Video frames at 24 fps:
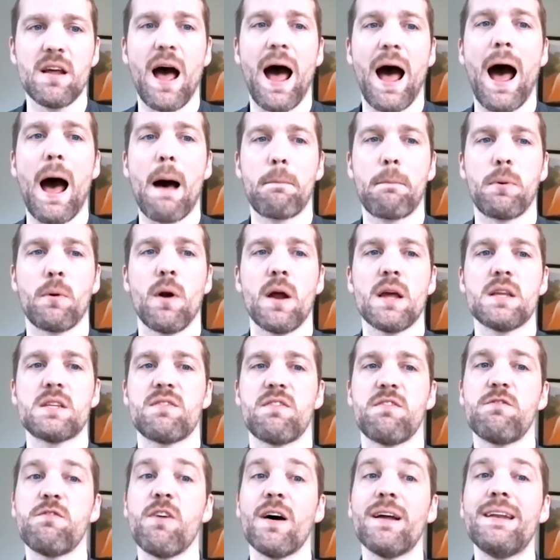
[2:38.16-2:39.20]

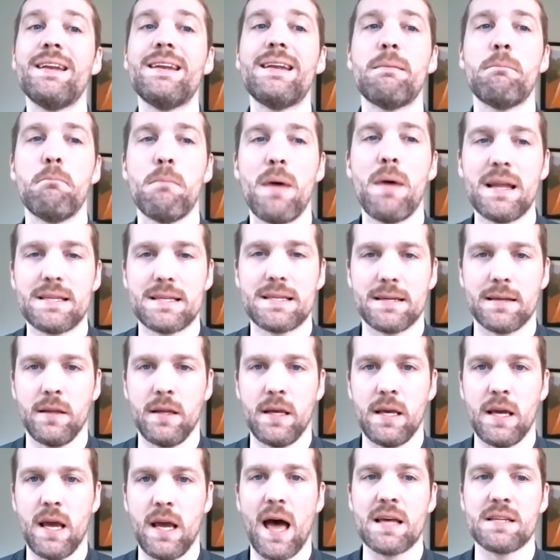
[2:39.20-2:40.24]
operates
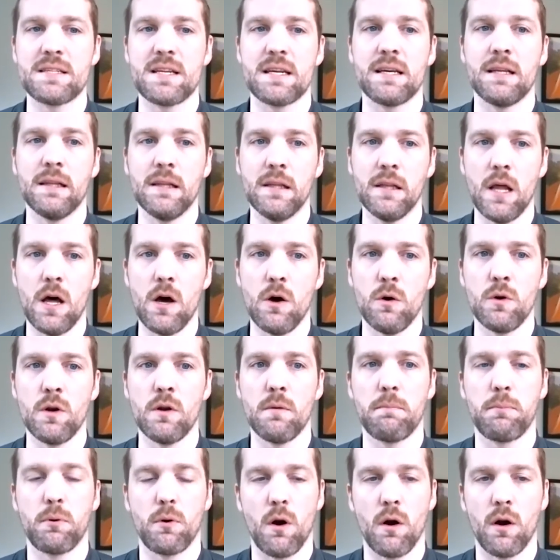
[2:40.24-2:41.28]
fundamentally as a loan
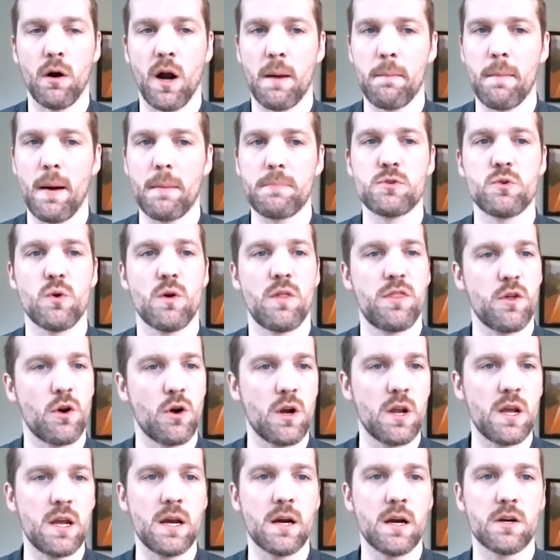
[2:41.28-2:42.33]
program up to a
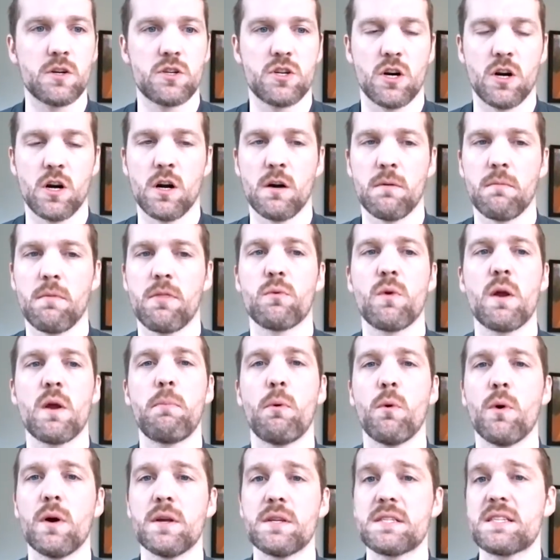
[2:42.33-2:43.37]
30-year term,
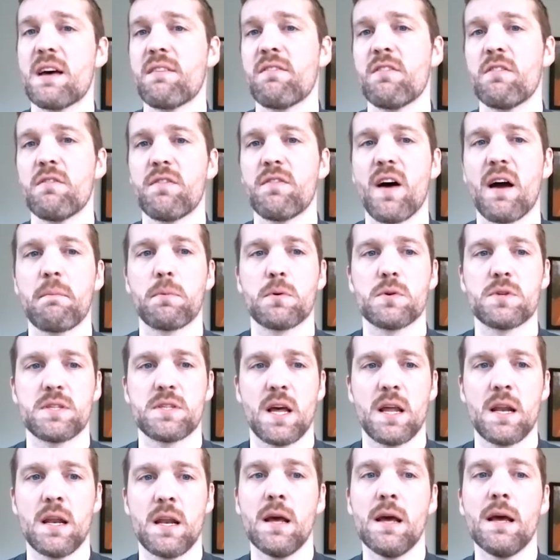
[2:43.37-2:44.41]

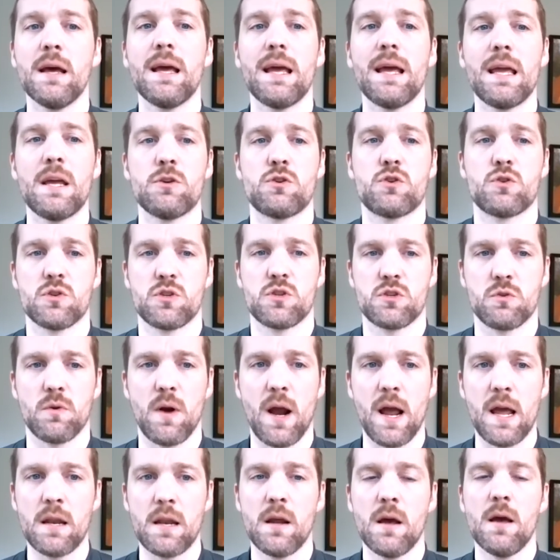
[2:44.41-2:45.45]
3.75% interest
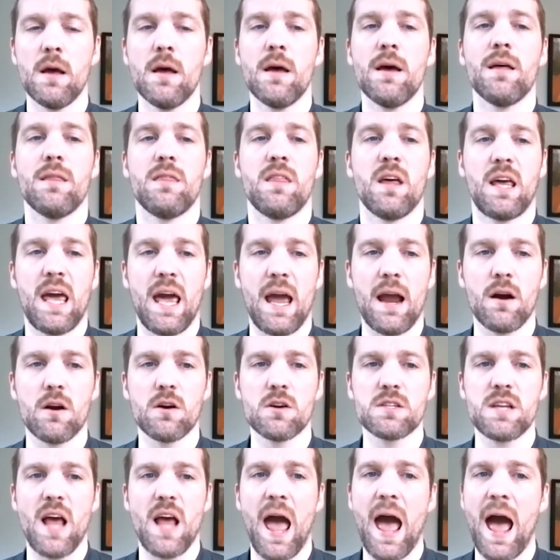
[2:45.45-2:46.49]
rate. The
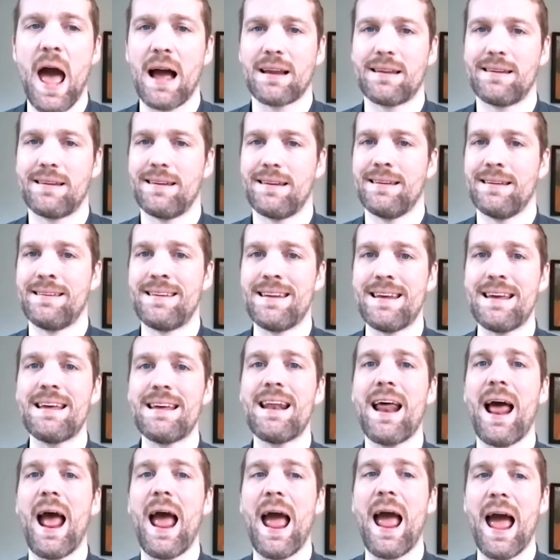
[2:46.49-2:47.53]
CARES Act
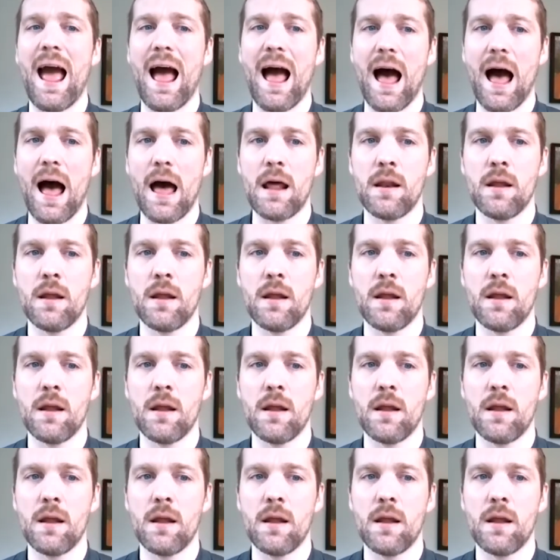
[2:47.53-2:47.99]
did add